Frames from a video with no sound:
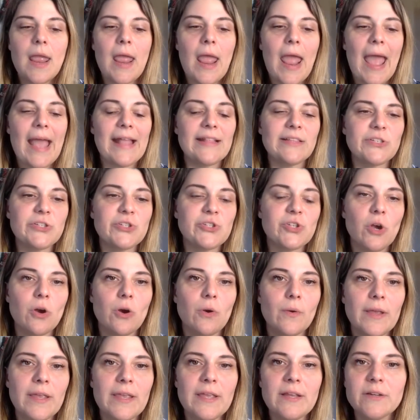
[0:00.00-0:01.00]
And
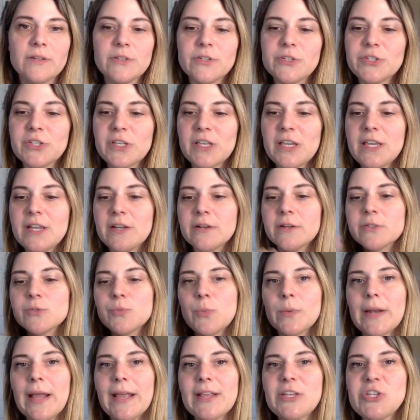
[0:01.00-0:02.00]
so here's
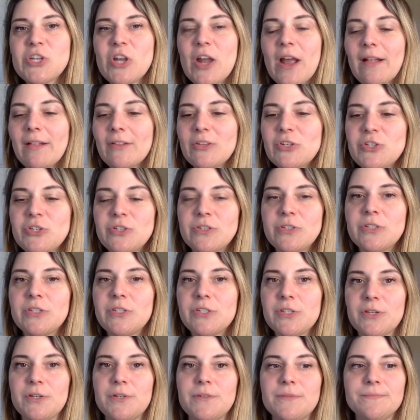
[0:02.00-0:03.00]
what I challenge you to
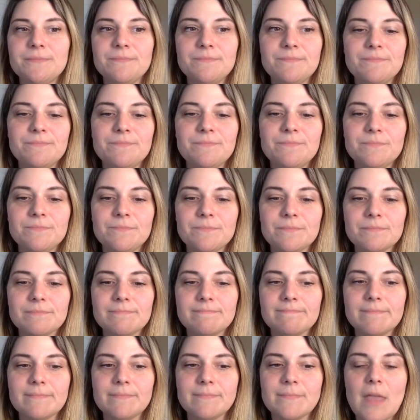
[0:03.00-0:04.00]
do.
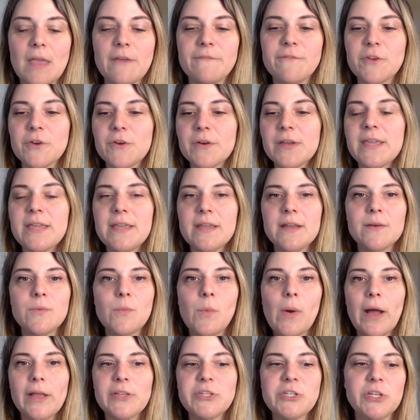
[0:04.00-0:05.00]
If you're here
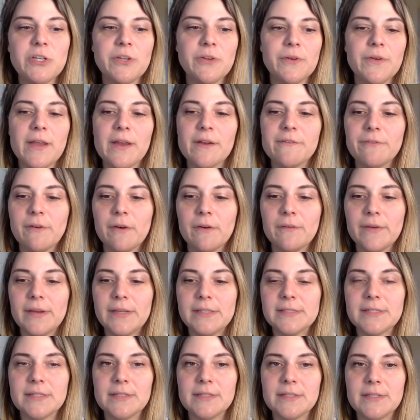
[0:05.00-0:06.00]
watching, you're here for a
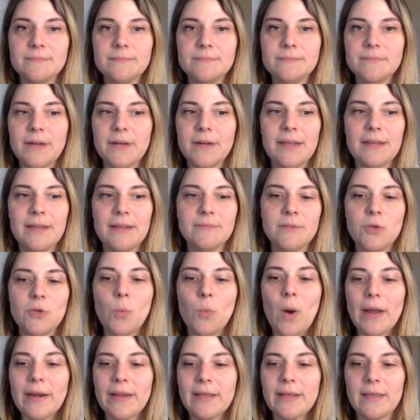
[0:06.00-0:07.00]
reason, right? You
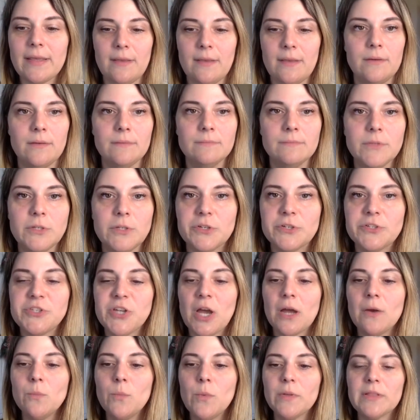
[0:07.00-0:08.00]
want to heal. You're
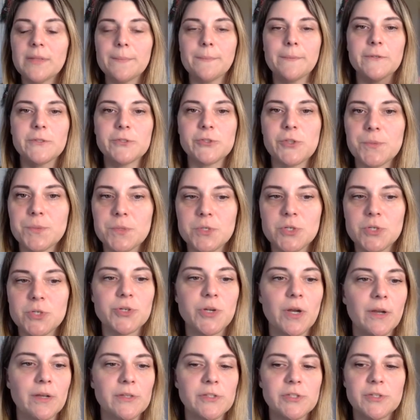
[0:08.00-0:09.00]
done with the prescription
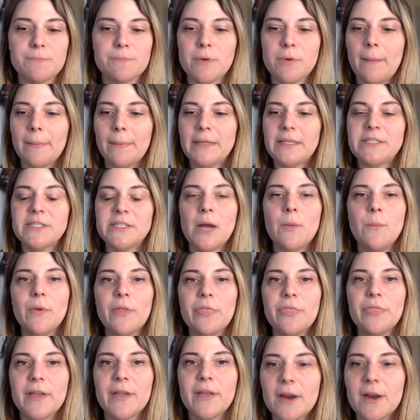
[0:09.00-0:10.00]
drugs. You're probably done with
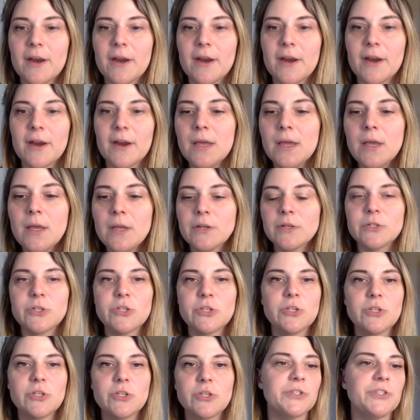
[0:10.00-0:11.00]
therapy.
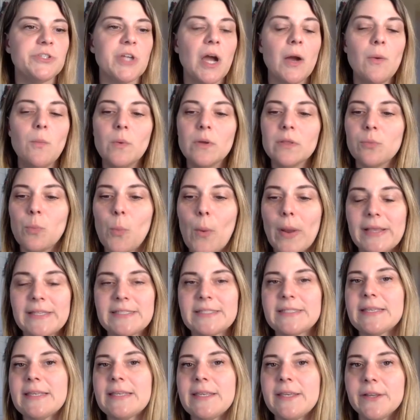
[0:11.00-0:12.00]
You're done with
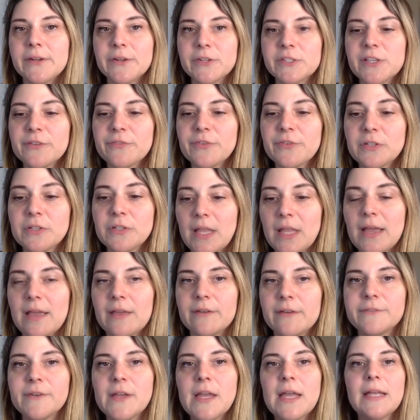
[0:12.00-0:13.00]
wasting years of your
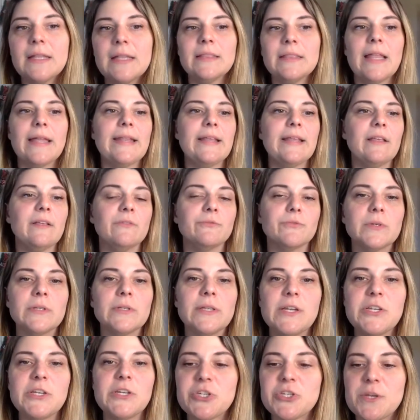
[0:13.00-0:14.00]
life, letting
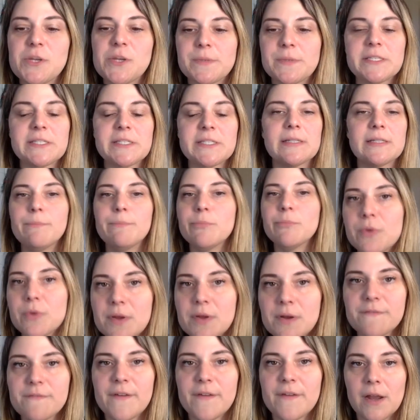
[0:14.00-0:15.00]
relationships slip through
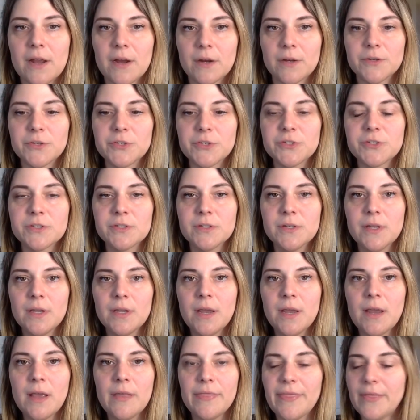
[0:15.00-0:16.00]
your fingers,
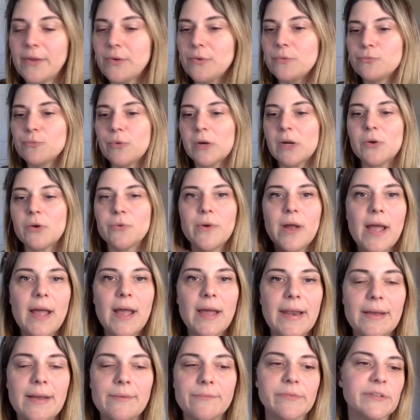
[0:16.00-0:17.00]
then
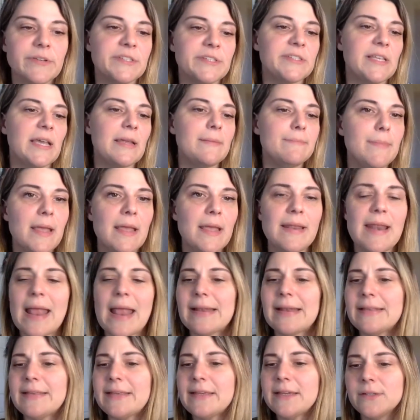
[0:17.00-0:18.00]
regret and resentment
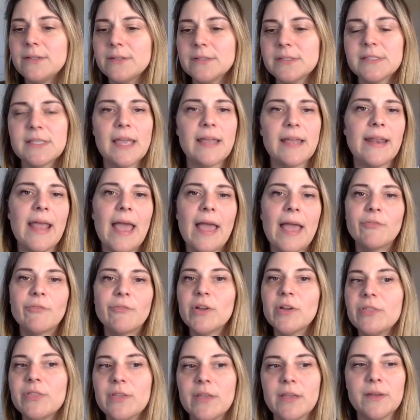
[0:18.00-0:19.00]
and guilt and
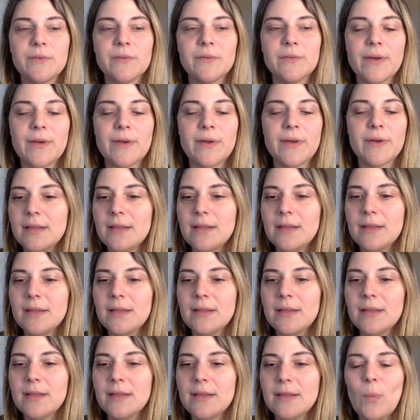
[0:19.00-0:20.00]
everything, right?
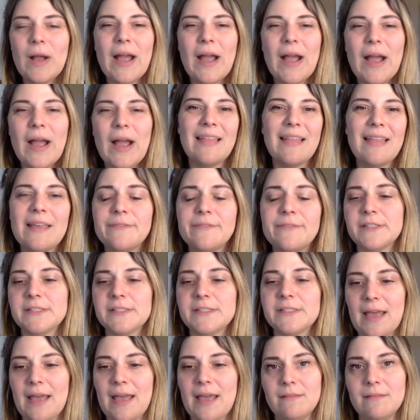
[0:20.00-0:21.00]
What kind of life is
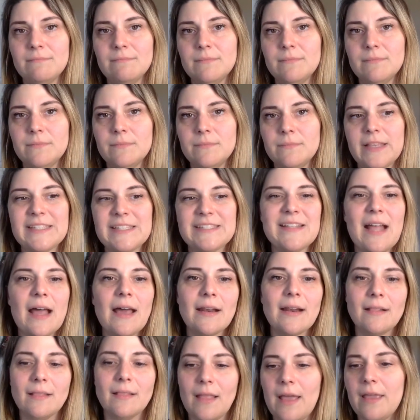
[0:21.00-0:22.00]
that? It's not
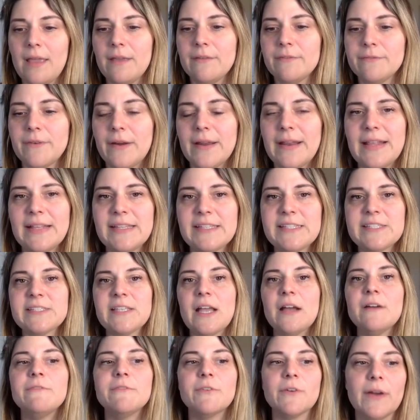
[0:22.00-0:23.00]
a life, right? It's
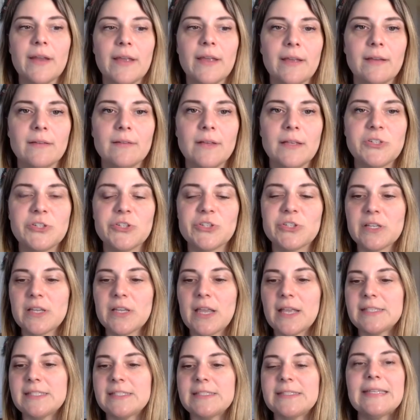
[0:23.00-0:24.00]
suffering.
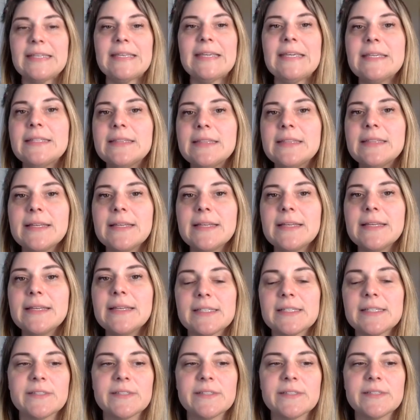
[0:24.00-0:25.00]
It's needless
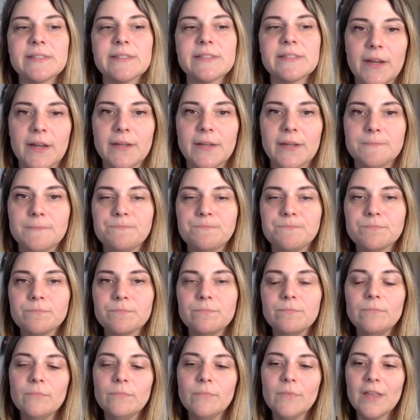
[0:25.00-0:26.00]
suffering.
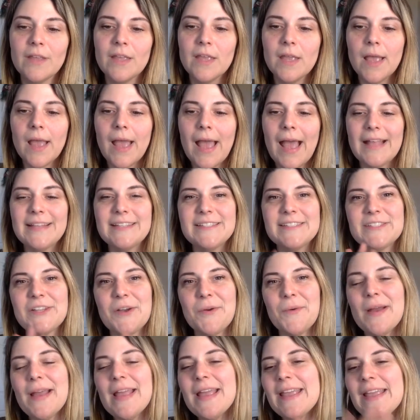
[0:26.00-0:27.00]
And
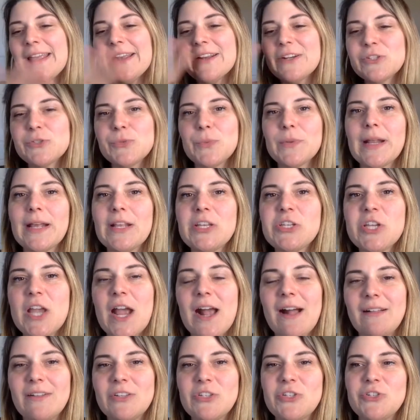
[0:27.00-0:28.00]
so here's what I
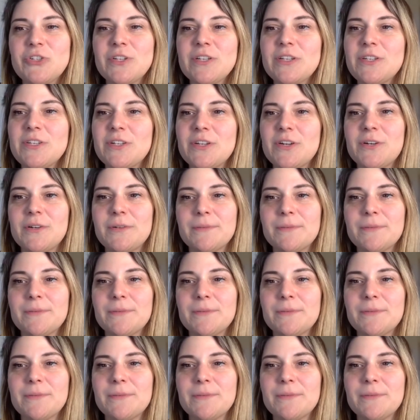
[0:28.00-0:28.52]
challenge you to do.